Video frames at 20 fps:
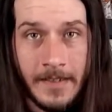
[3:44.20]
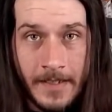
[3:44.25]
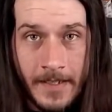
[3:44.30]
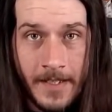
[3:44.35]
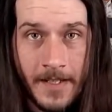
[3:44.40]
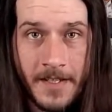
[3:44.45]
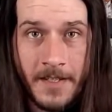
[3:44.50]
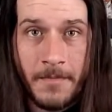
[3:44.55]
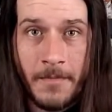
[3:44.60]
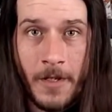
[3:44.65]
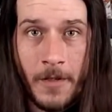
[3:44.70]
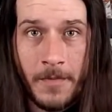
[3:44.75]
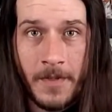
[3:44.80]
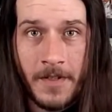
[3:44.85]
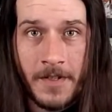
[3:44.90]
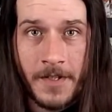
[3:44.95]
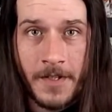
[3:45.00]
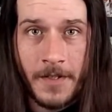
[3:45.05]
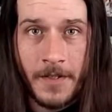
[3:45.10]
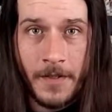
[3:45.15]
Here's the moment
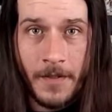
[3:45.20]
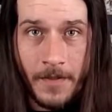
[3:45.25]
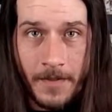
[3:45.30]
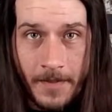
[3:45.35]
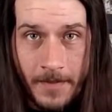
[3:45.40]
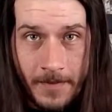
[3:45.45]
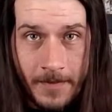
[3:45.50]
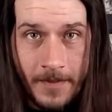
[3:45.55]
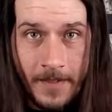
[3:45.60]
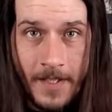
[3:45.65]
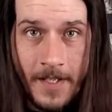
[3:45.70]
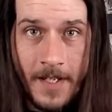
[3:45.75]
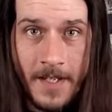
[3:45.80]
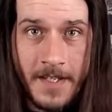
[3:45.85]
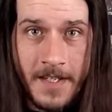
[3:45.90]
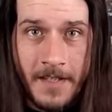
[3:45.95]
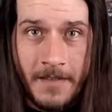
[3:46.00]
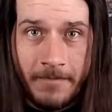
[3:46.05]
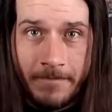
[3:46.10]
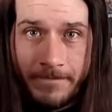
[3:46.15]
of truth.
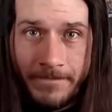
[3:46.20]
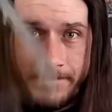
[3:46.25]
Is it?